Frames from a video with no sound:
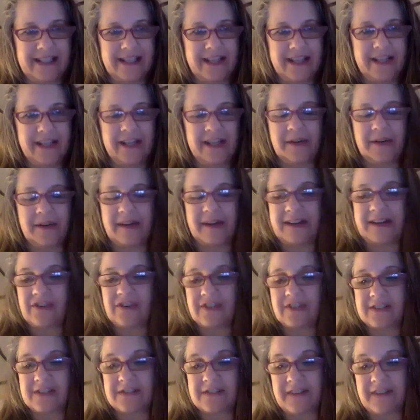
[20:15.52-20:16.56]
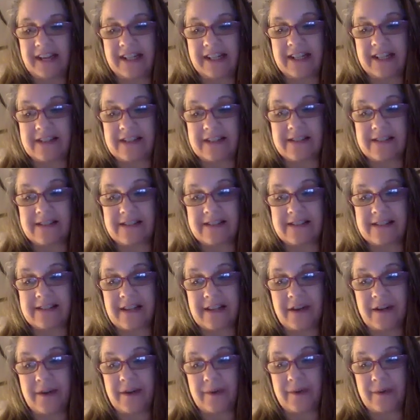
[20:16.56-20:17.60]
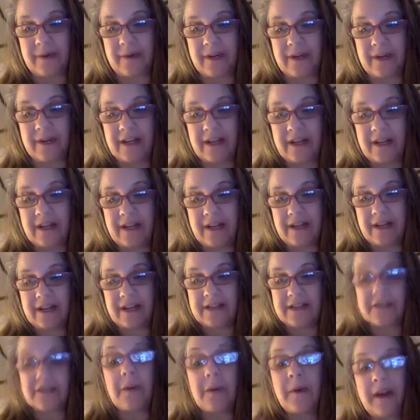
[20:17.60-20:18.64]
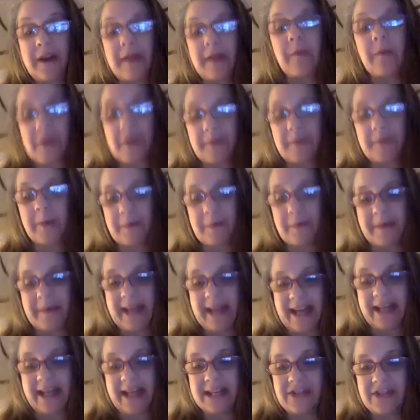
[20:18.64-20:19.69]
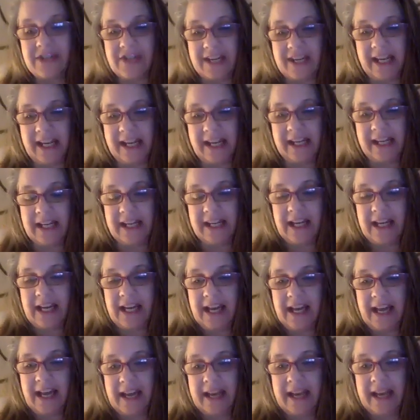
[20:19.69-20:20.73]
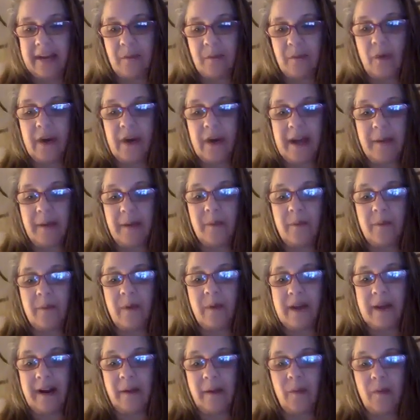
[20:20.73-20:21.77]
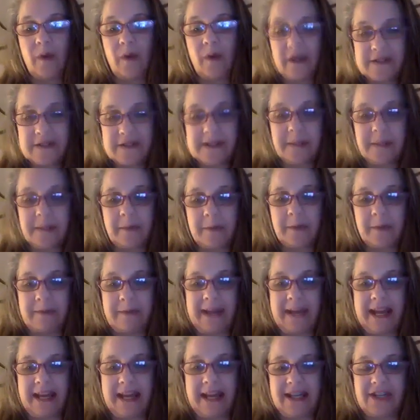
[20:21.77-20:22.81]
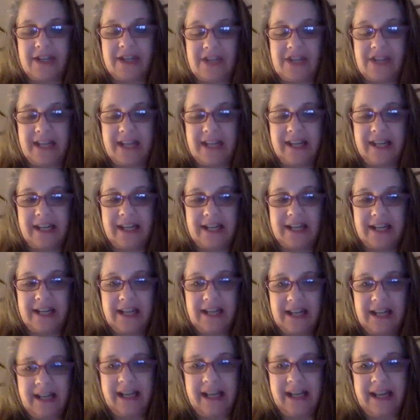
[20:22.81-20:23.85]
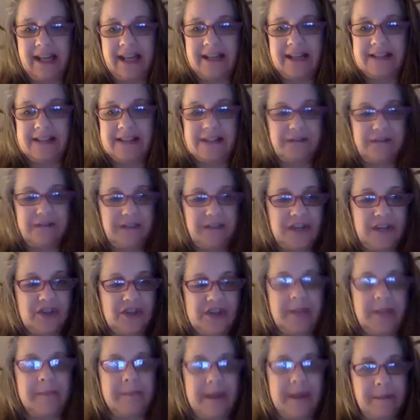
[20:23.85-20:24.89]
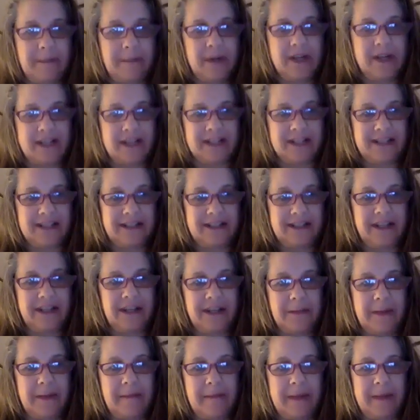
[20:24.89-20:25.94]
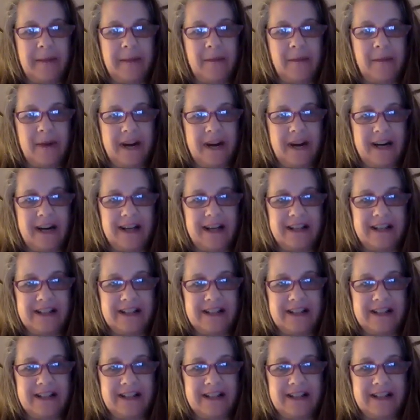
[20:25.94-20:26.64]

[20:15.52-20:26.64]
You know, I just find it so, it's not where I want to put my energy. And where I want to put my energy is finishing my book, you know, my memoir,